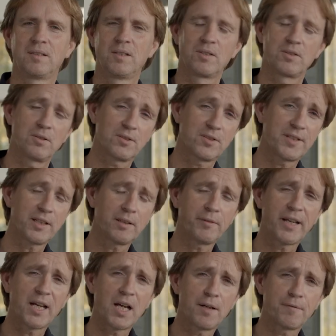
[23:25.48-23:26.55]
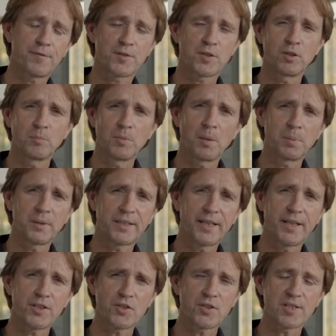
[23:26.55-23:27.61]
So still we have some
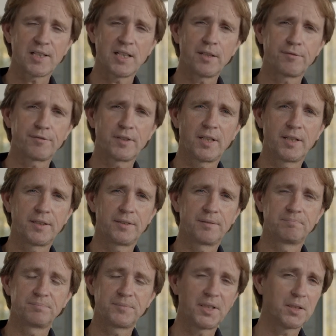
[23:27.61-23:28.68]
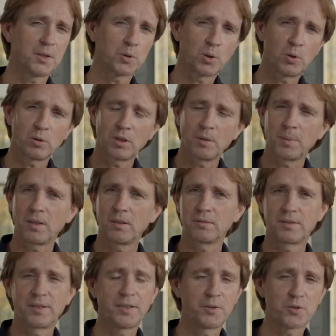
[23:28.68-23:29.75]
applications left I didn't talk
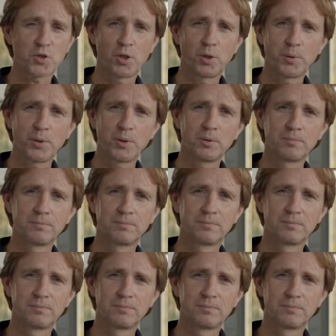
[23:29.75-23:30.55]
about, didn't show you.